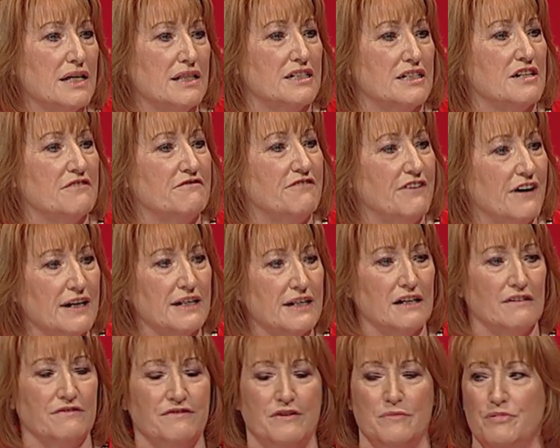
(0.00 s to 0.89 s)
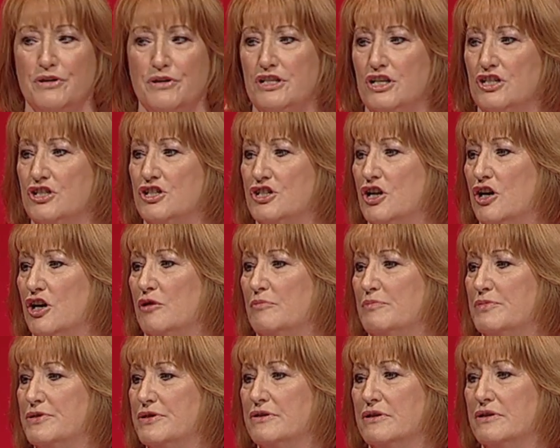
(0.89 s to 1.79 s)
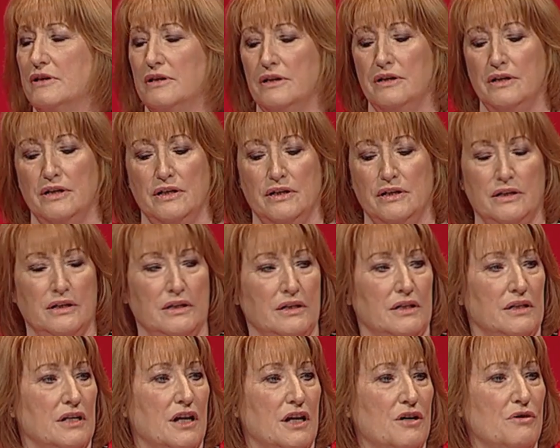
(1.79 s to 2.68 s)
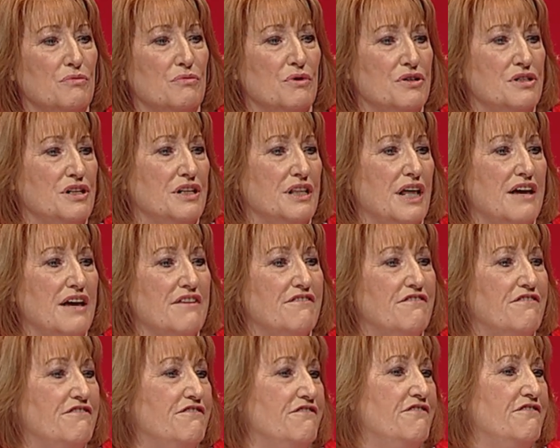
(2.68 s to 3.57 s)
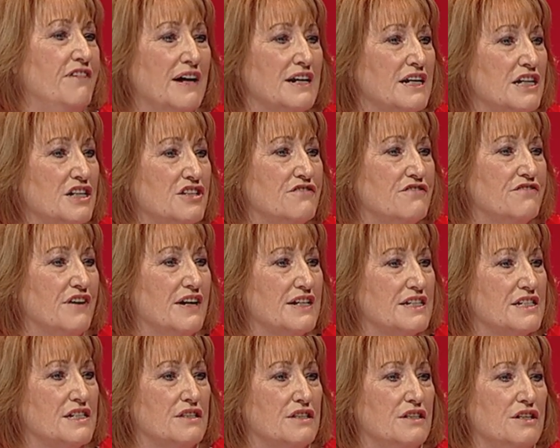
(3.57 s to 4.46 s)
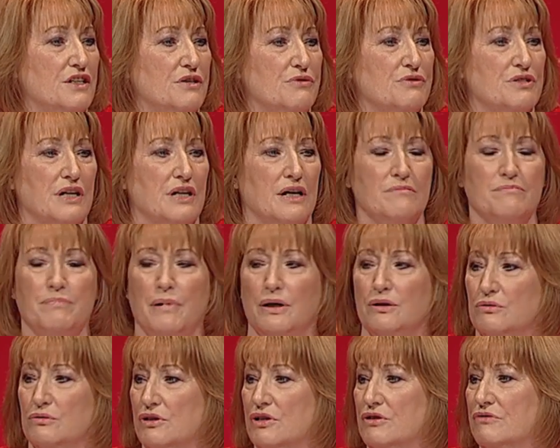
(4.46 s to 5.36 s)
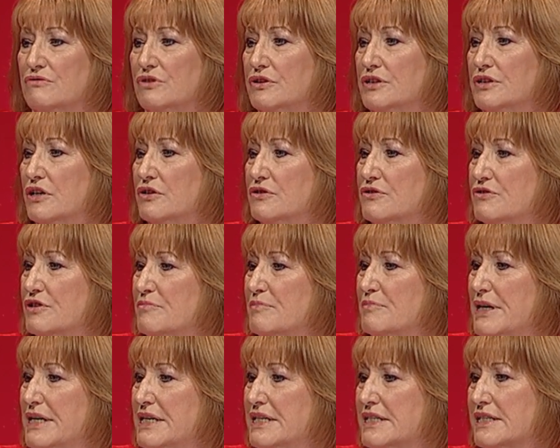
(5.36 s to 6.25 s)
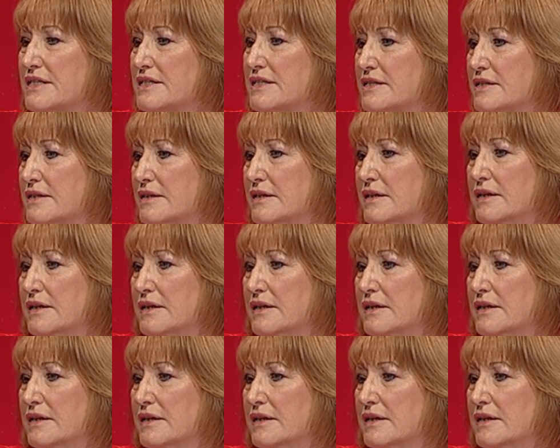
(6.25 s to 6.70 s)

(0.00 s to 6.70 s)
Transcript: that are vital for British jobs. No wonder they've vanished faster than Usain Bolt can run the 100 metres.